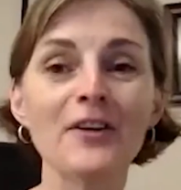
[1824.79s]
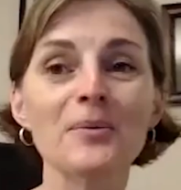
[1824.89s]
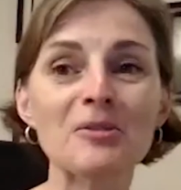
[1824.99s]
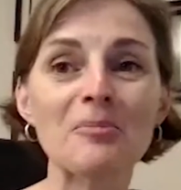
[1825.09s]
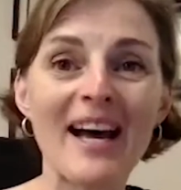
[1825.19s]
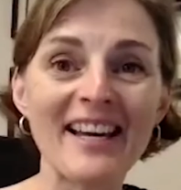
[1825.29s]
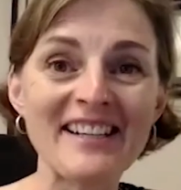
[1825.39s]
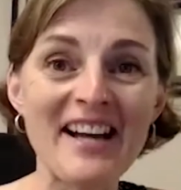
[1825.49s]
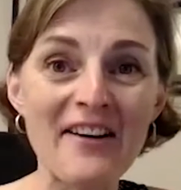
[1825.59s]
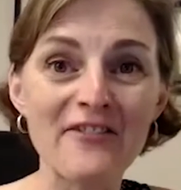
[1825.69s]
was bad
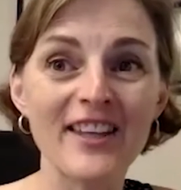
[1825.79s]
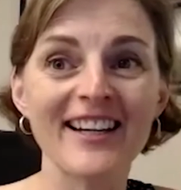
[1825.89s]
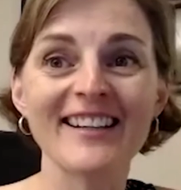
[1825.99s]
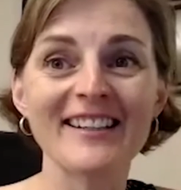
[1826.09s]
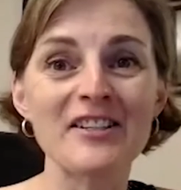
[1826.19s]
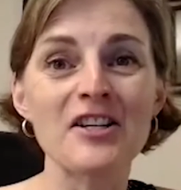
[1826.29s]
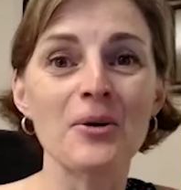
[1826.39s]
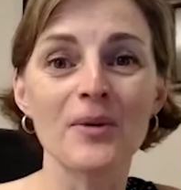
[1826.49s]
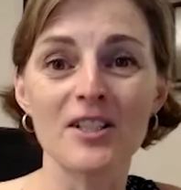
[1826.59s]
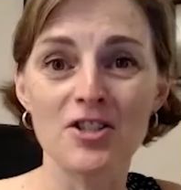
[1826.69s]
enough that I didn't know
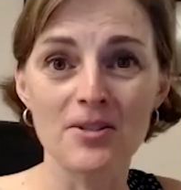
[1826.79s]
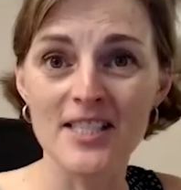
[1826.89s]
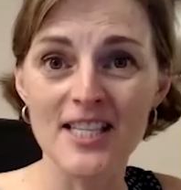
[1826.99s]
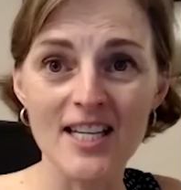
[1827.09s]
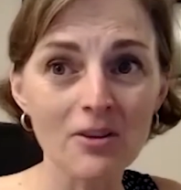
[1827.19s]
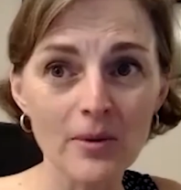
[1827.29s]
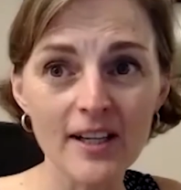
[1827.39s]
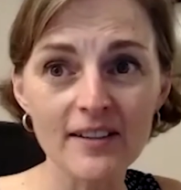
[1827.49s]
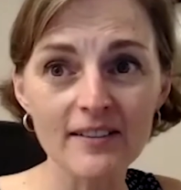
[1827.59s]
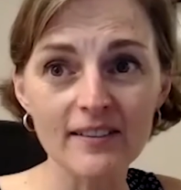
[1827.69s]
what Juneteenth
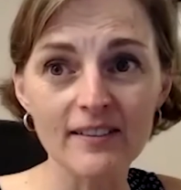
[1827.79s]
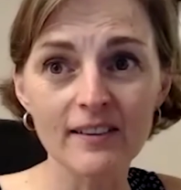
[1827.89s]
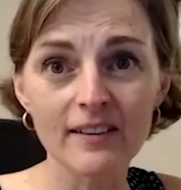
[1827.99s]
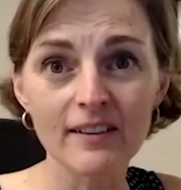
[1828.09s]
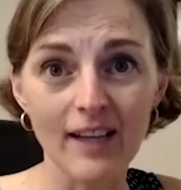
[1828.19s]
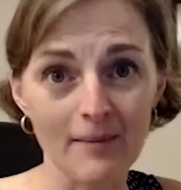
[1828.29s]
was. I mean,